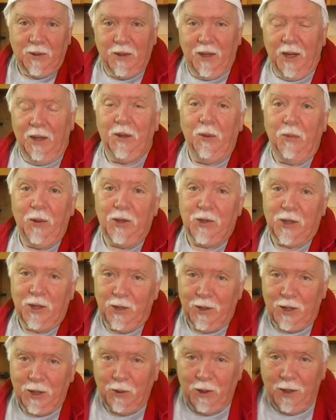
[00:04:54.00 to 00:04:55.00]
And the reason
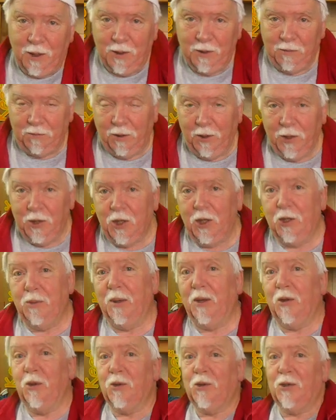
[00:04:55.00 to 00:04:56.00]
you do it in the fridge is
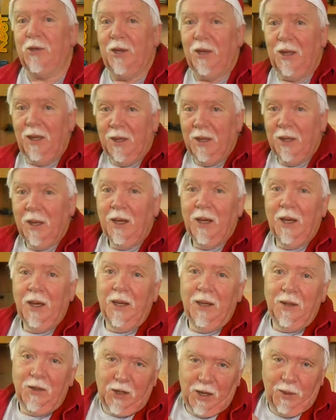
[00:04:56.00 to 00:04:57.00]
because the
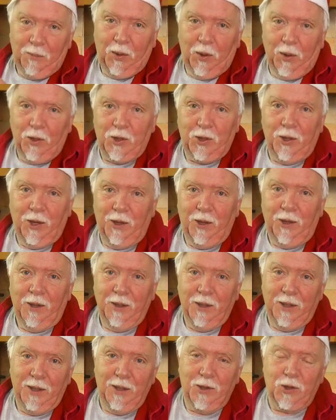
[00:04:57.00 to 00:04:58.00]
temperature
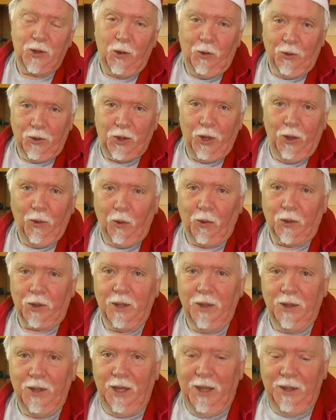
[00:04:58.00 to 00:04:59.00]
is controlled
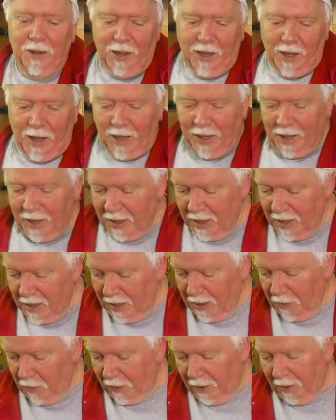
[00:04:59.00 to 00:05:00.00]
in there
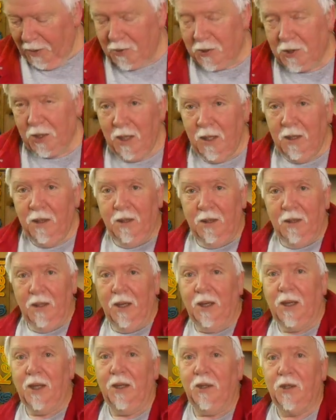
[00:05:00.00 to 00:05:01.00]
whereas in
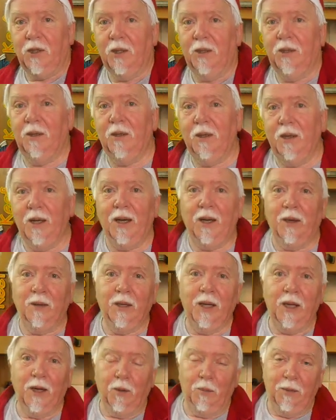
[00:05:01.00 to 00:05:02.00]
your kitchen
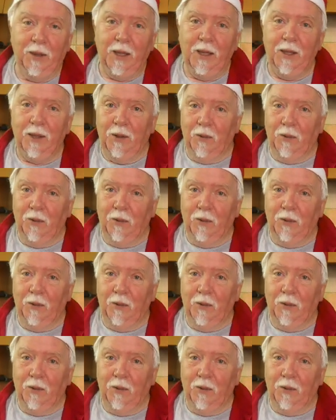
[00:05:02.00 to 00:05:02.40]
it'll be